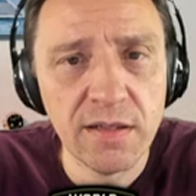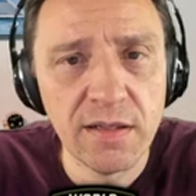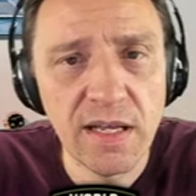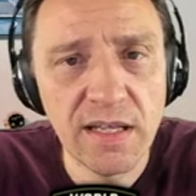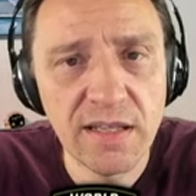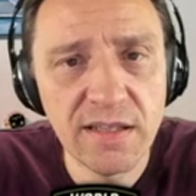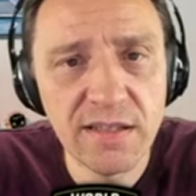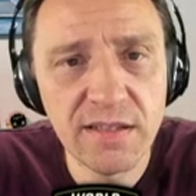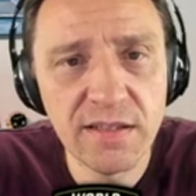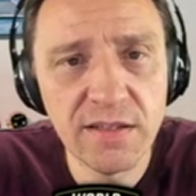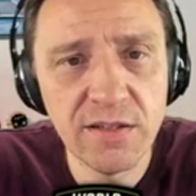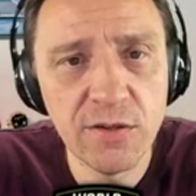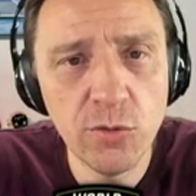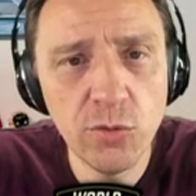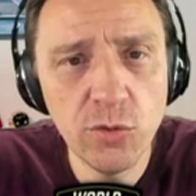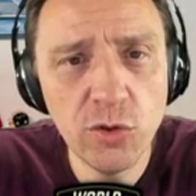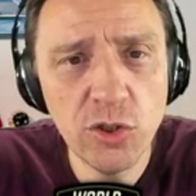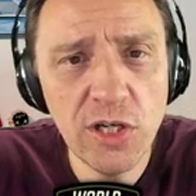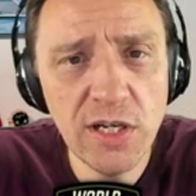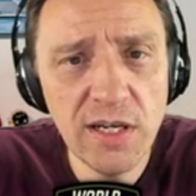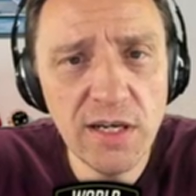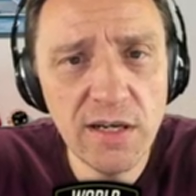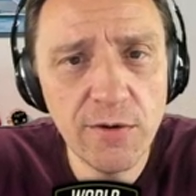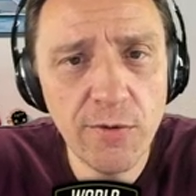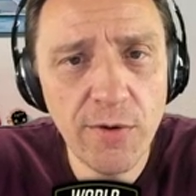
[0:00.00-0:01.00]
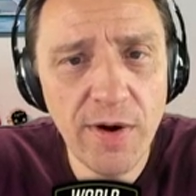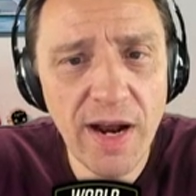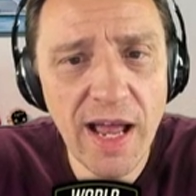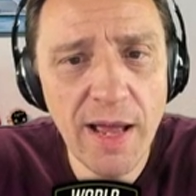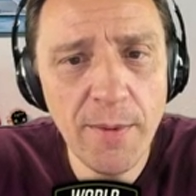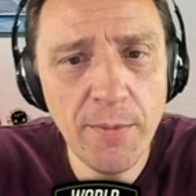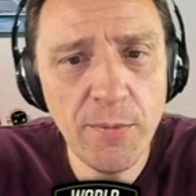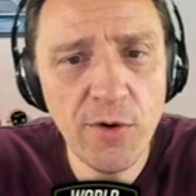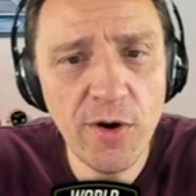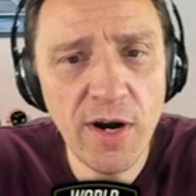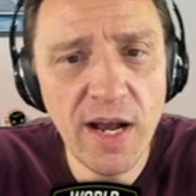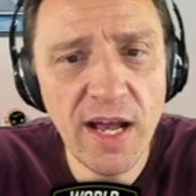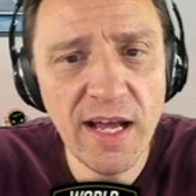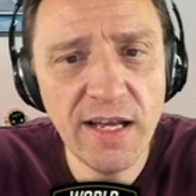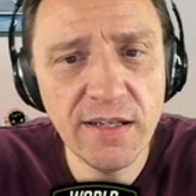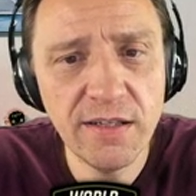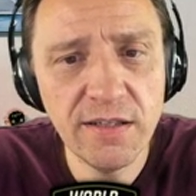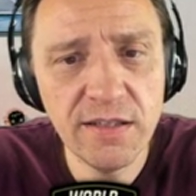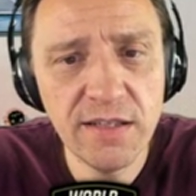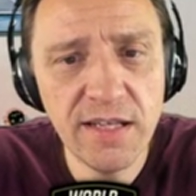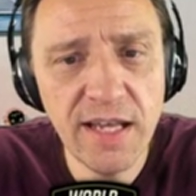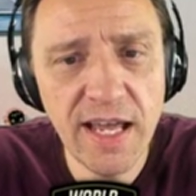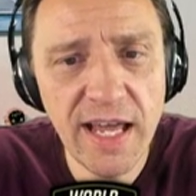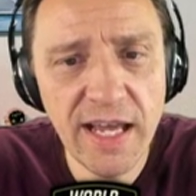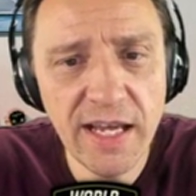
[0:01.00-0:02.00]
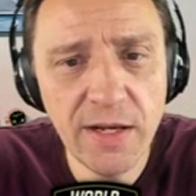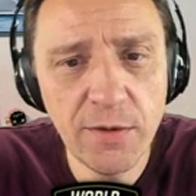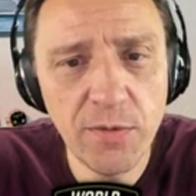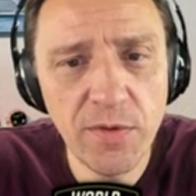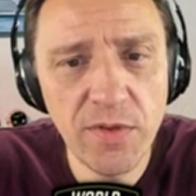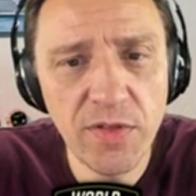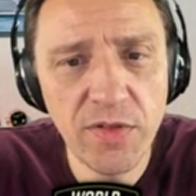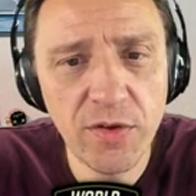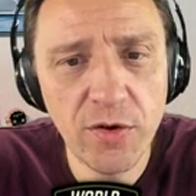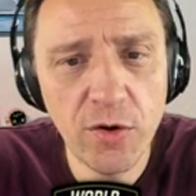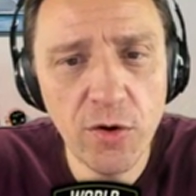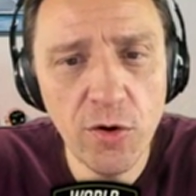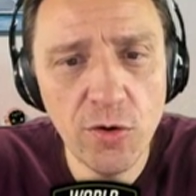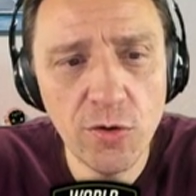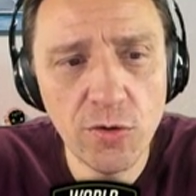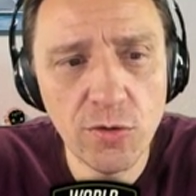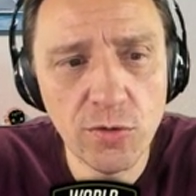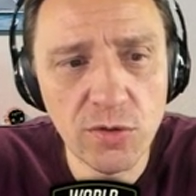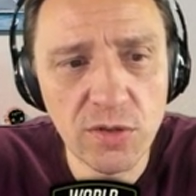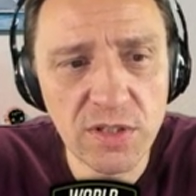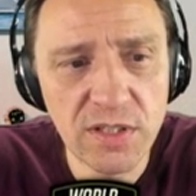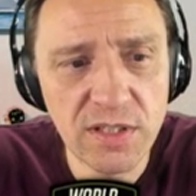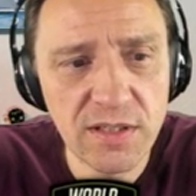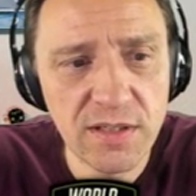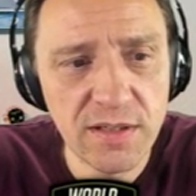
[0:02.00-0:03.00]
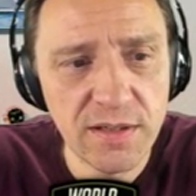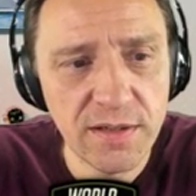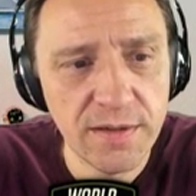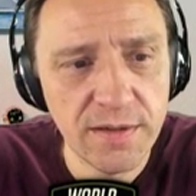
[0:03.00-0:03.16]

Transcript: That's usually a Ram Rider deck with Ghost.